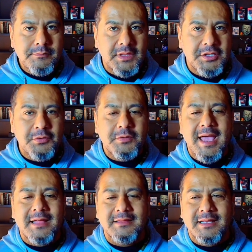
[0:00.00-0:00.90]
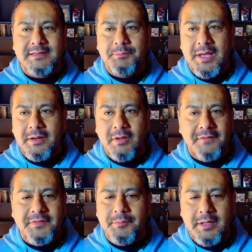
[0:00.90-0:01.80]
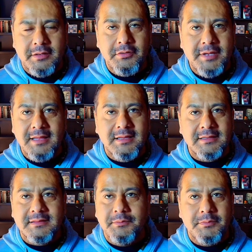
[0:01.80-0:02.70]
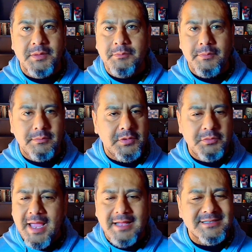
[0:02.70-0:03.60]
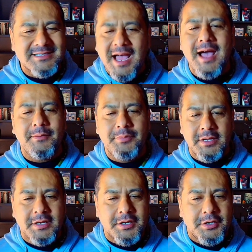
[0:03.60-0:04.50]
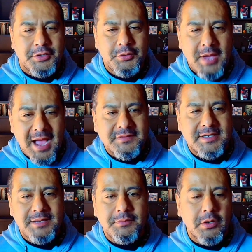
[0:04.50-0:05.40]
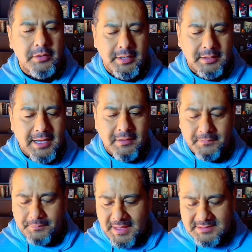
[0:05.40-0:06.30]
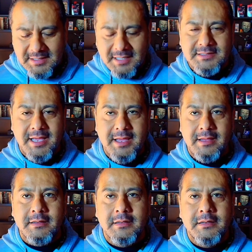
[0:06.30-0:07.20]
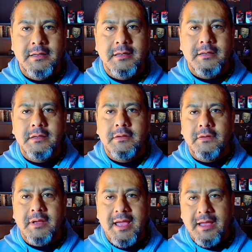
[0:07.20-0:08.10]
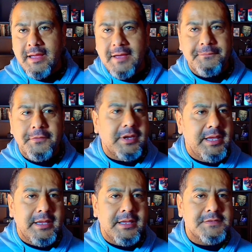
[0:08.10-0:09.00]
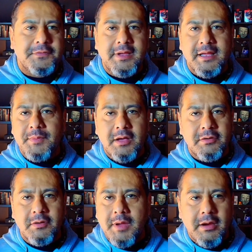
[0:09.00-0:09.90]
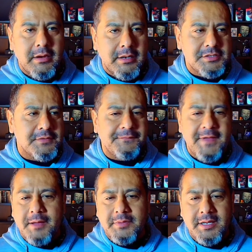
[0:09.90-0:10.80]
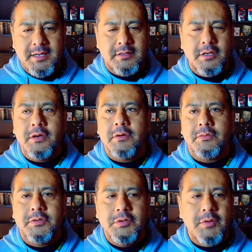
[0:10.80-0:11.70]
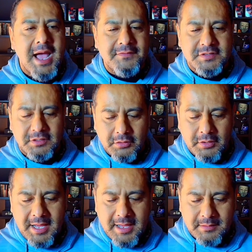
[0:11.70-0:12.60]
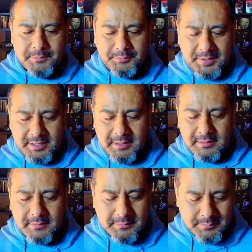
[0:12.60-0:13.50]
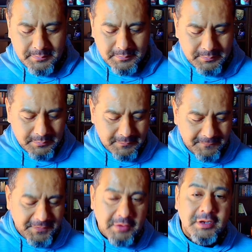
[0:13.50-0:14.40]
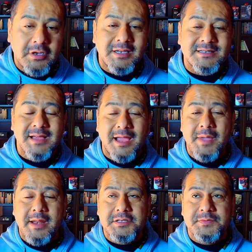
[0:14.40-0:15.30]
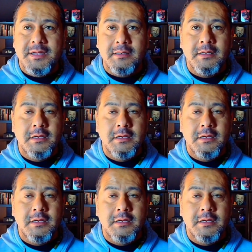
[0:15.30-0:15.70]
You can't let the pedal off the metal. You can't let the, you can't stop. You have to keep going. Now, that's not saying F your kids, forget about your marriage, your family. No, you have to learn how to be very good in time management.